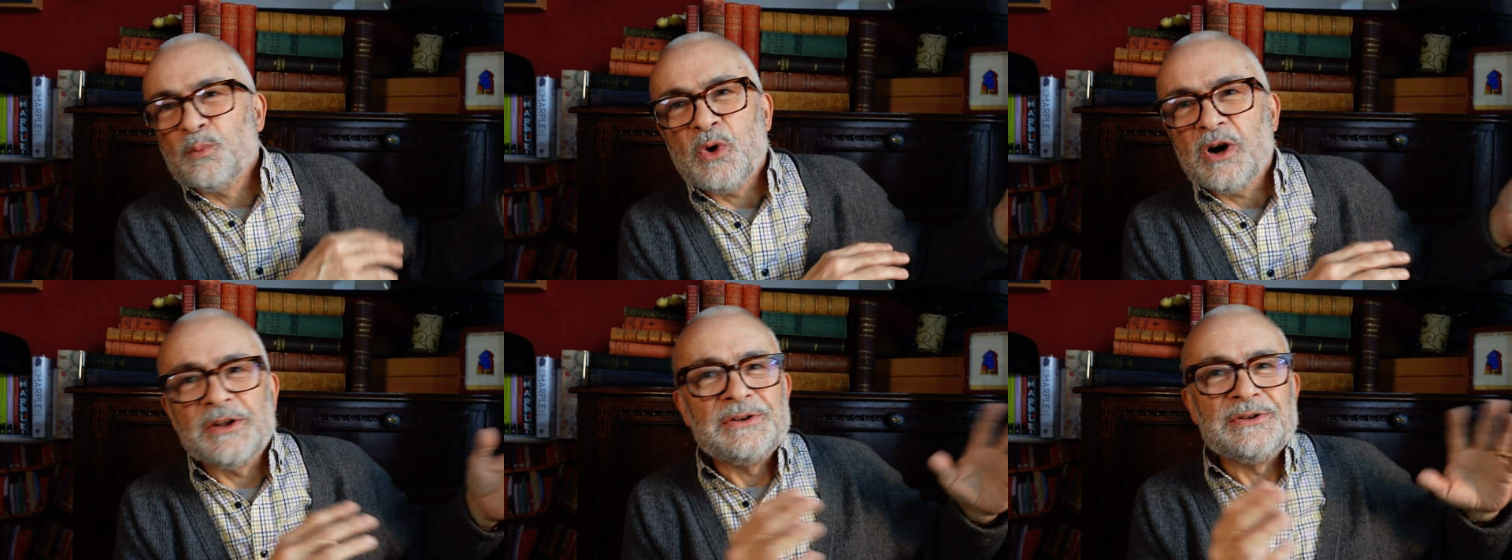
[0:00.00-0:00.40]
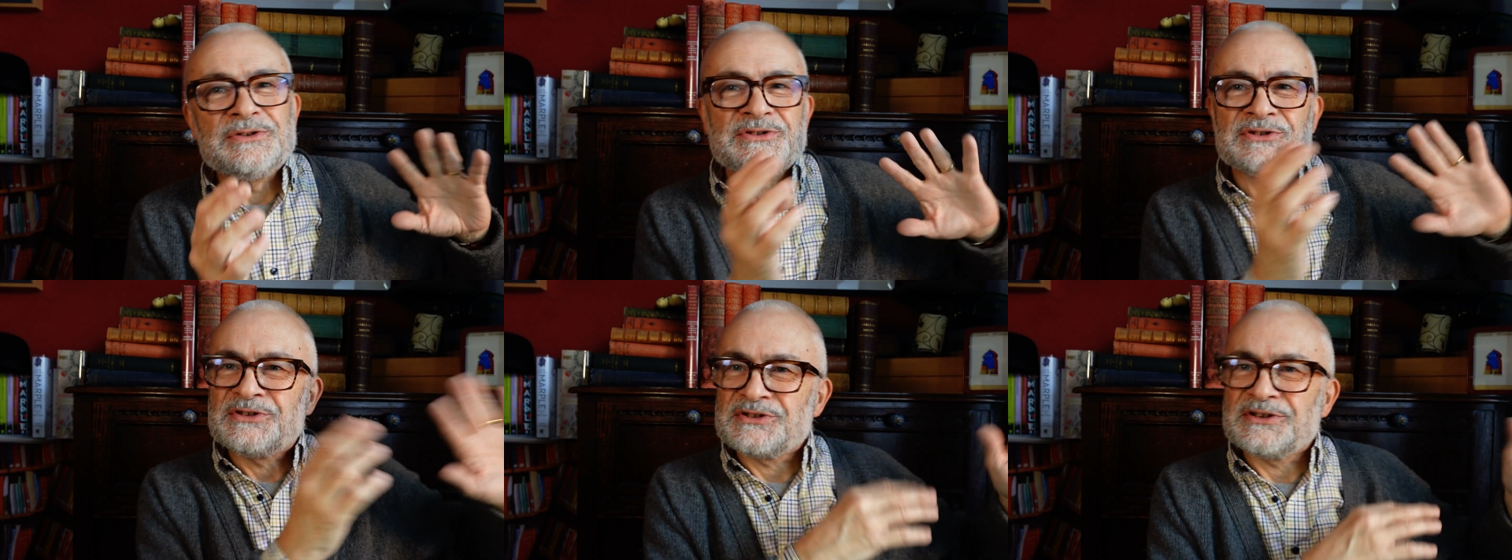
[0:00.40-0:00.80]

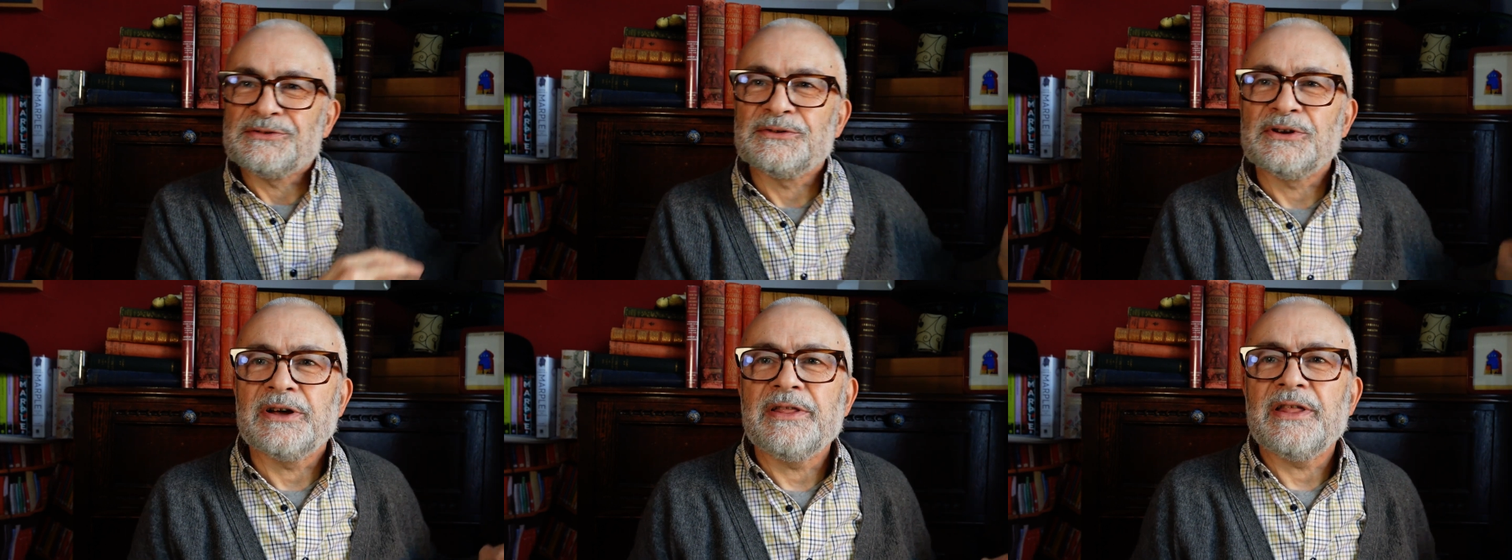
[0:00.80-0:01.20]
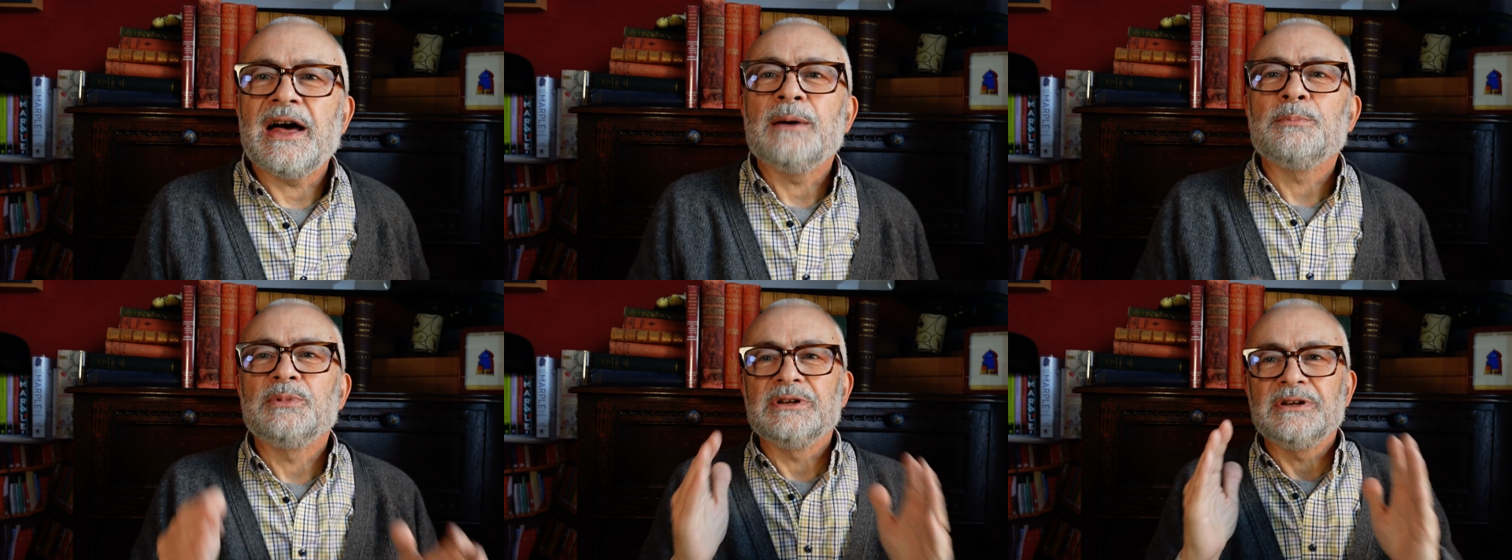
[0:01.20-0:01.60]
ones and stuff like
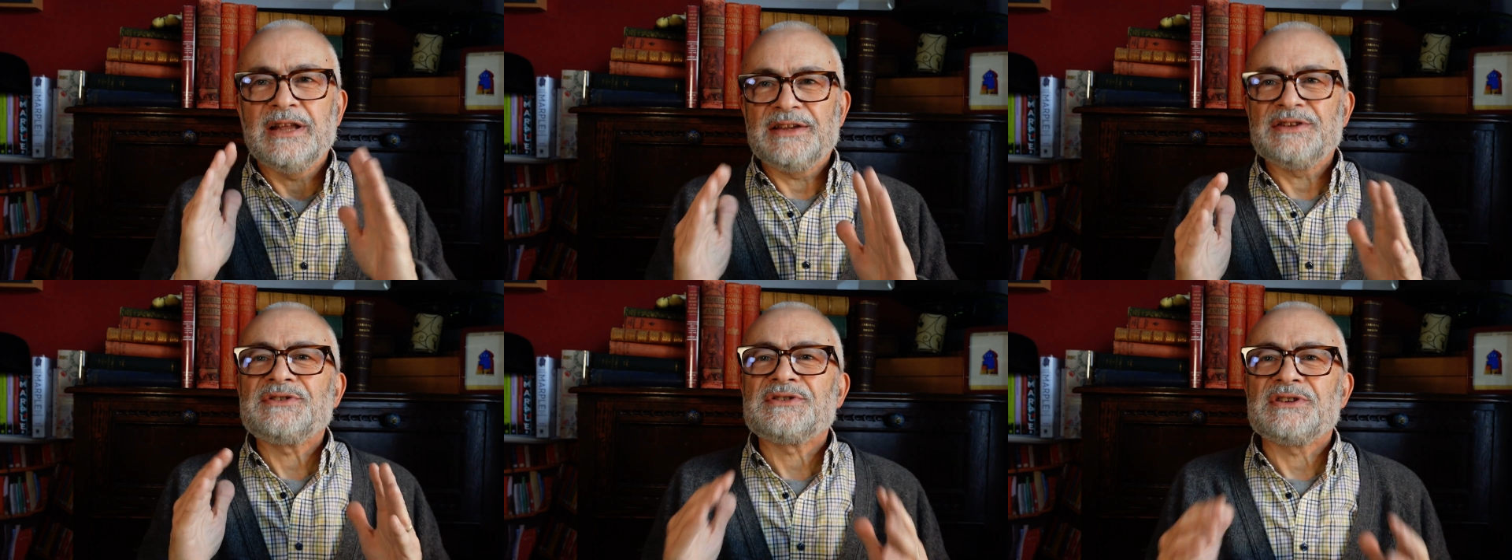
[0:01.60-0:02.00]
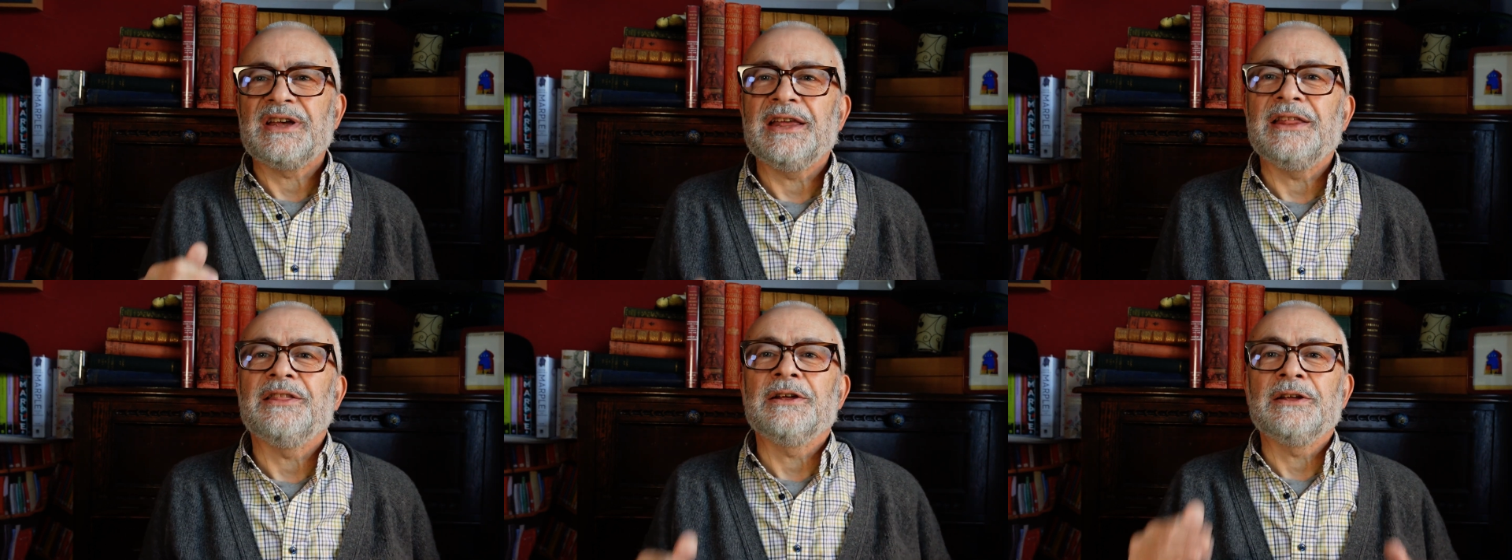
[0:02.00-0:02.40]
that, but let's
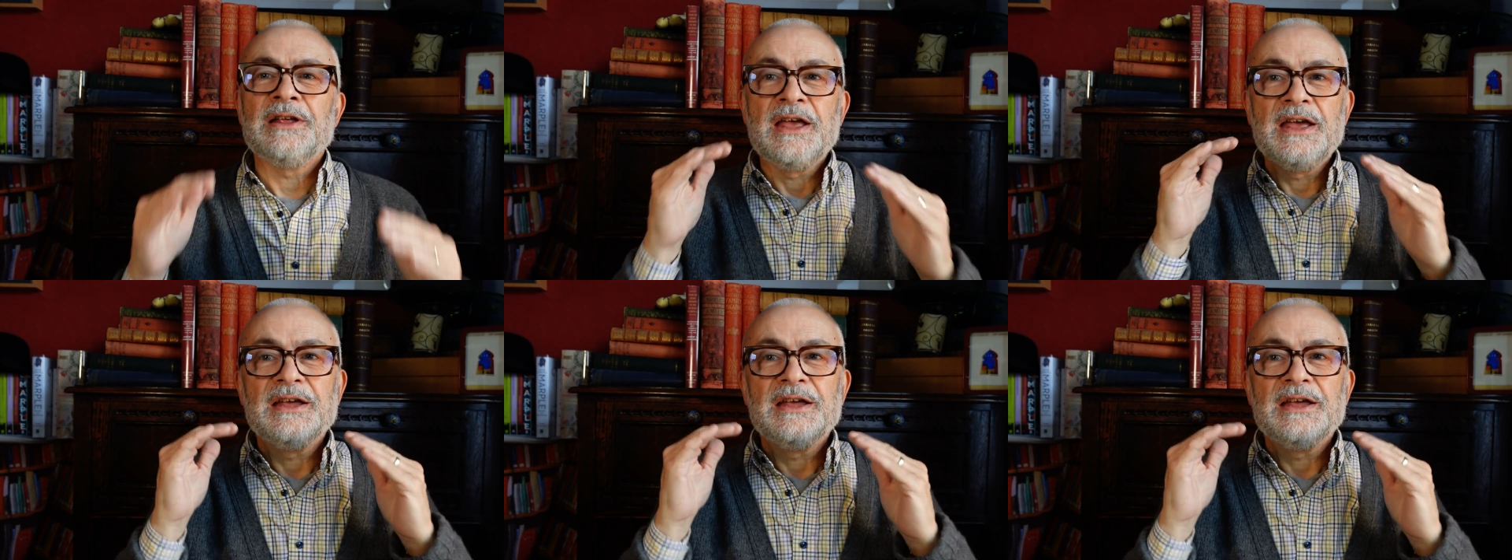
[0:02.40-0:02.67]
say the